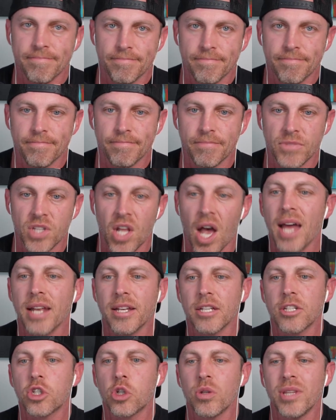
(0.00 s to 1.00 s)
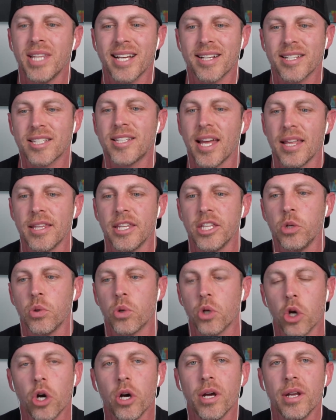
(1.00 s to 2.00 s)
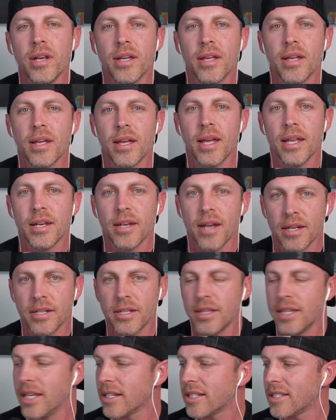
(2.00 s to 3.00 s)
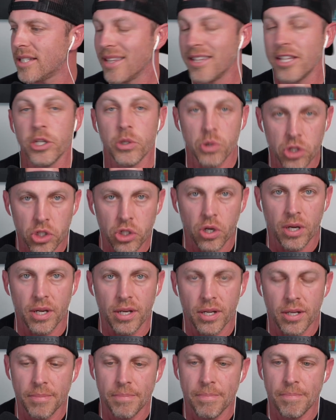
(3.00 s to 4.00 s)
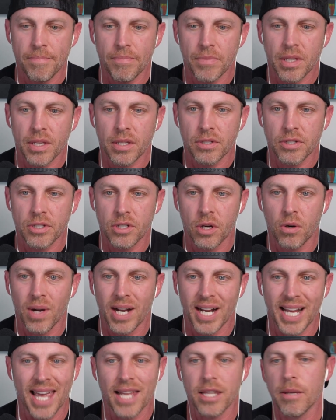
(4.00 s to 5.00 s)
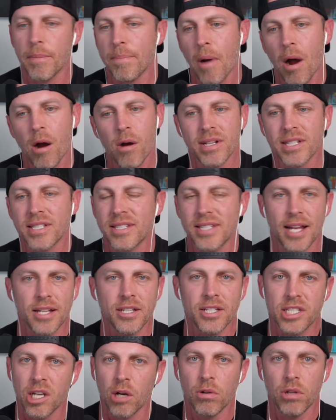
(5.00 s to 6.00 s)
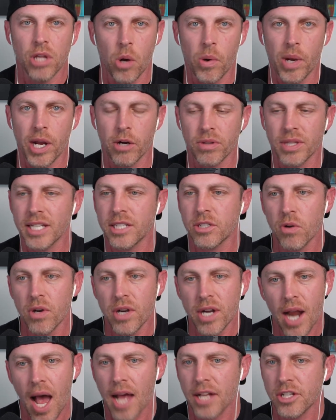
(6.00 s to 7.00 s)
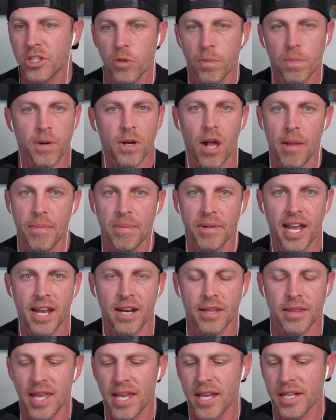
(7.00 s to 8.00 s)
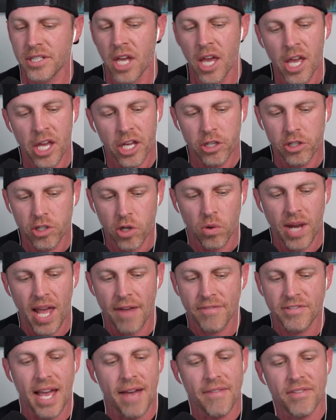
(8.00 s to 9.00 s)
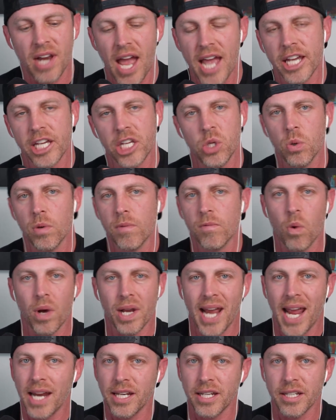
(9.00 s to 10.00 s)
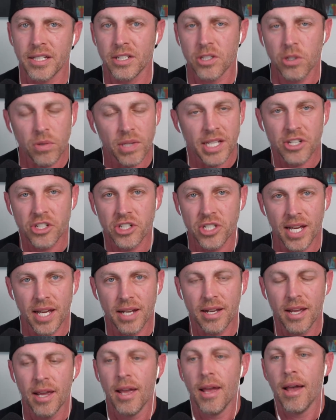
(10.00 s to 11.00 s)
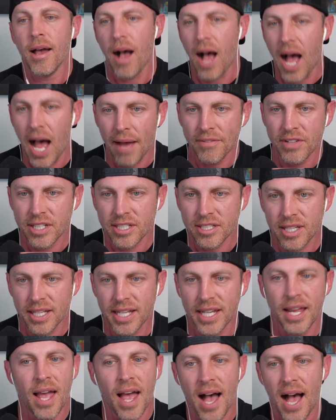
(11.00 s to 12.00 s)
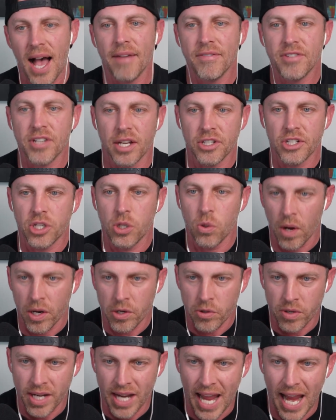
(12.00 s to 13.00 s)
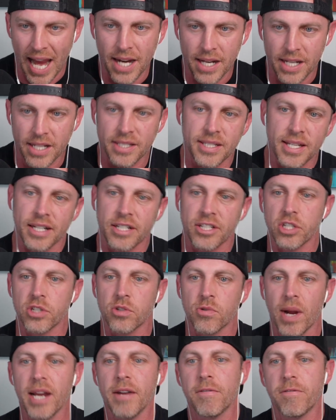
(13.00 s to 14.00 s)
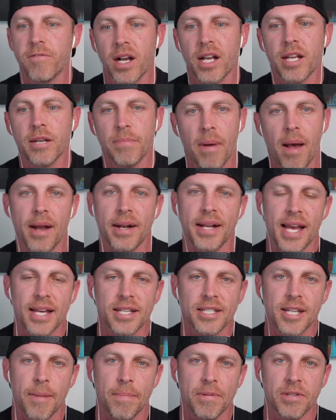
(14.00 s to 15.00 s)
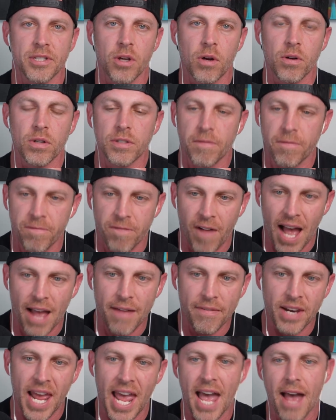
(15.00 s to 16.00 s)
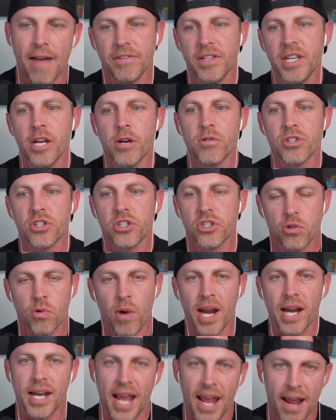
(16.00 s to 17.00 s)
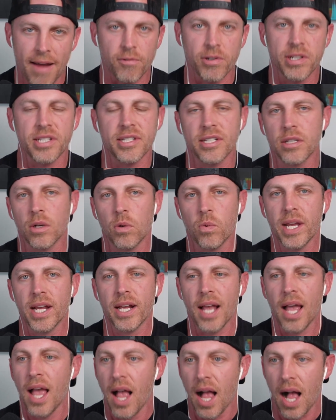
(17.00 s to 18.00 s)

Not to the extent that you could and not to the extent that you should. So again, the bar is set so low here. These are not super complicated things. You don't have to have an IQ of 180 to do this shit. Obviously, I've done 286 straight fucking podcast episodes, 5.5 years straight every single week.